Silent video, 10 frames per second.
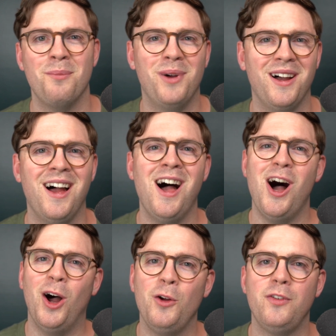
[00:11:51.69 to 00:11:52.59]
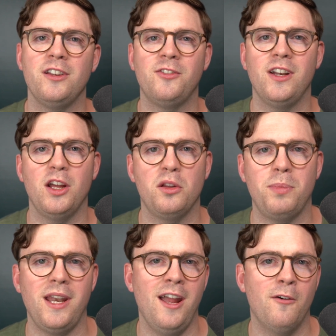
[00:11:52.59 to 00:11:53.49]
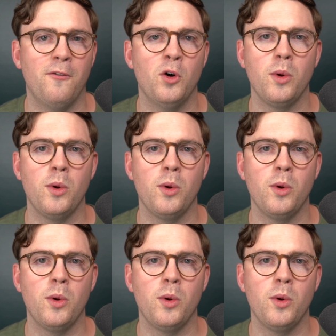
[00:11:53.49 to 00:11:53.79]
But hopefully this video has been helpful.